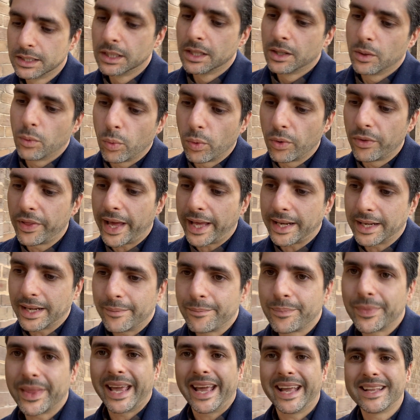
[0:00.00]
well then
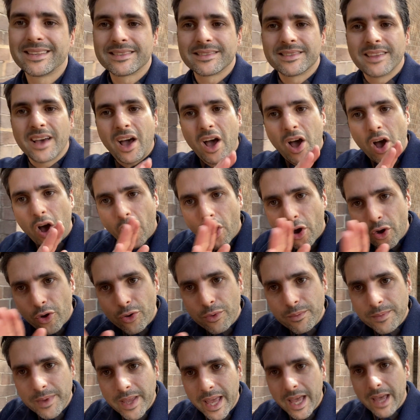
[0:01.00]
it's the
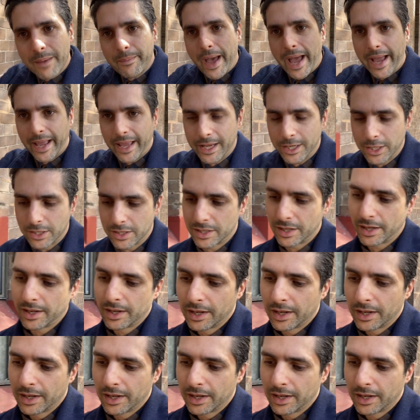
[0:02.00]
home care package